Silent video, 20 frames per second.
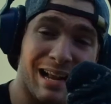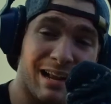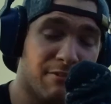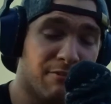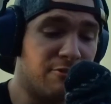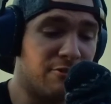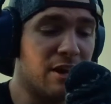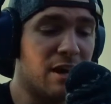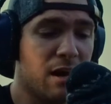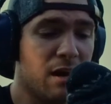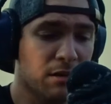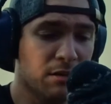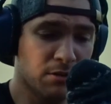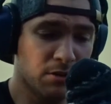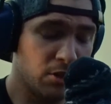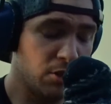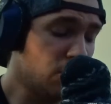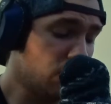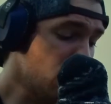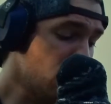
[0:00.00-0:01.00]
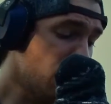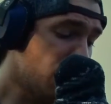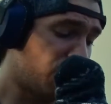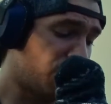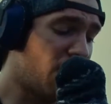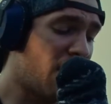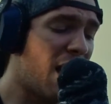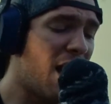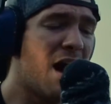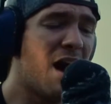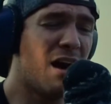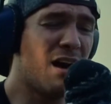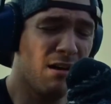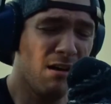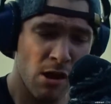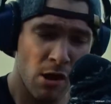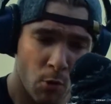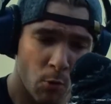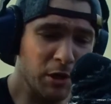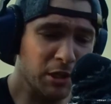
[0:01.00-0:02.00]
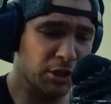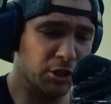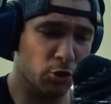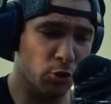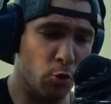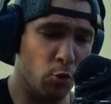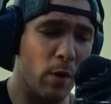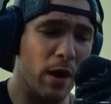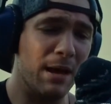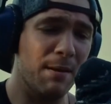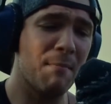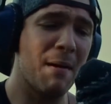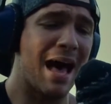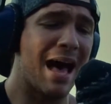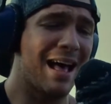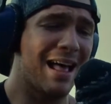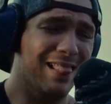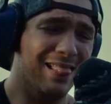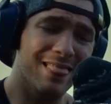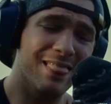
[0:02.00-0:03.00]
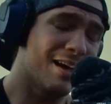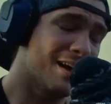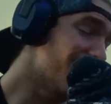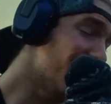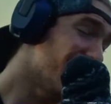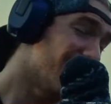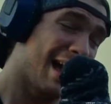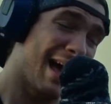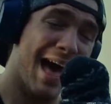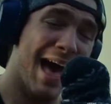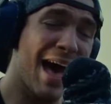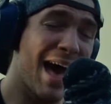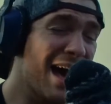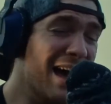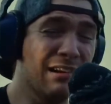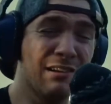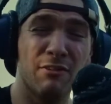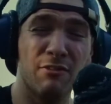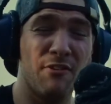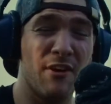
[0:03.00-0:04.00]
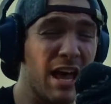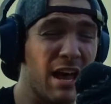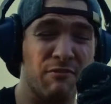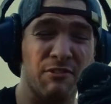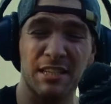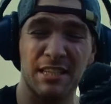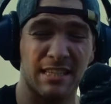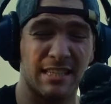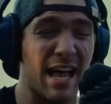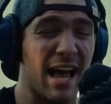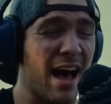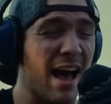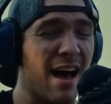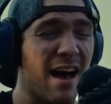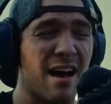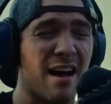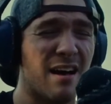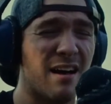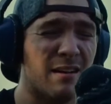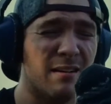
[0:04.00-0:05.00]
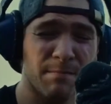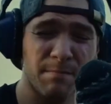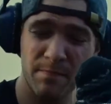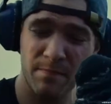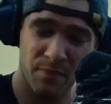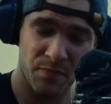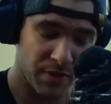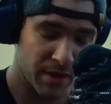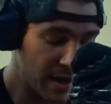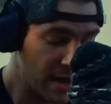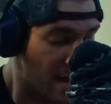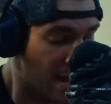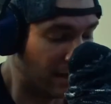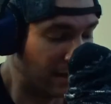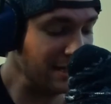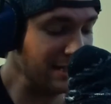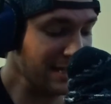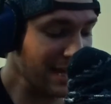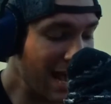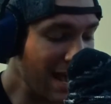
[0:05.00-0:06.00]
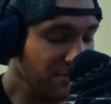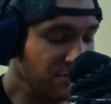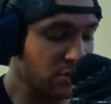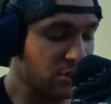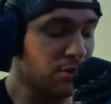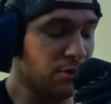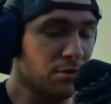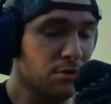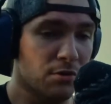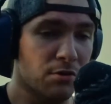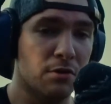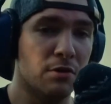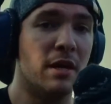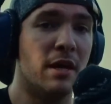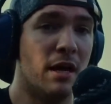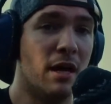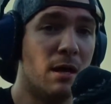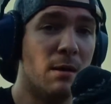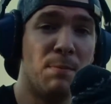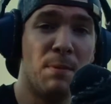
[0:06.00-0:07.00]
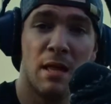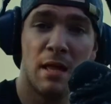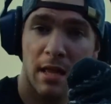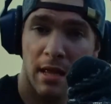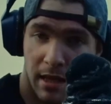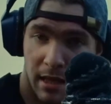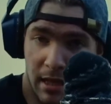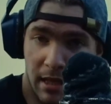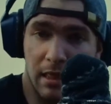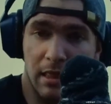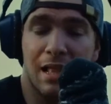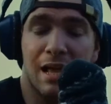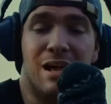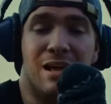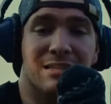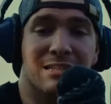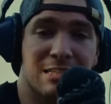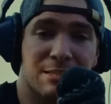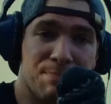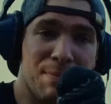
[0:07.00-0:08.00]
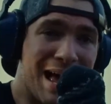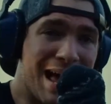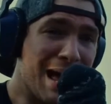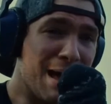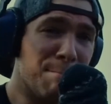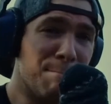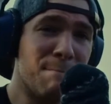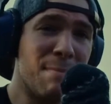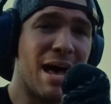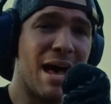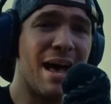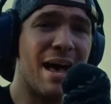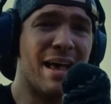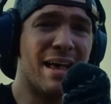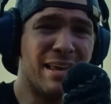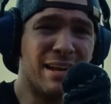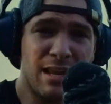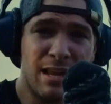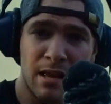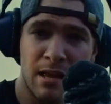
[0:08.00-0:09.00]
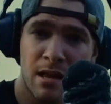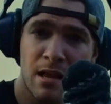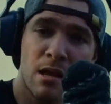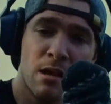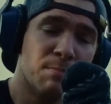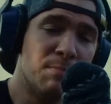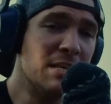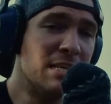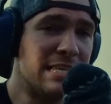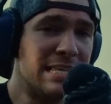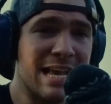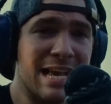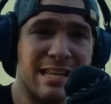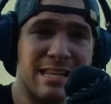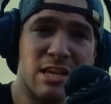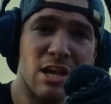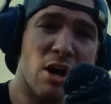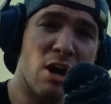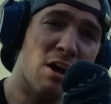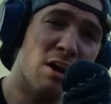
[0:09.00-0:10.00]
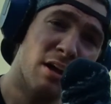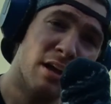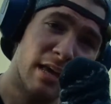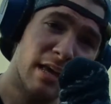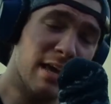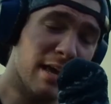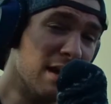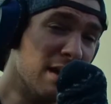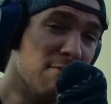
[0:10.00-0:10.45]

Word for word: I've gone too far? Wished away my luck out of every star. 'Cause I've screwed up and lost my mind, but yet you're here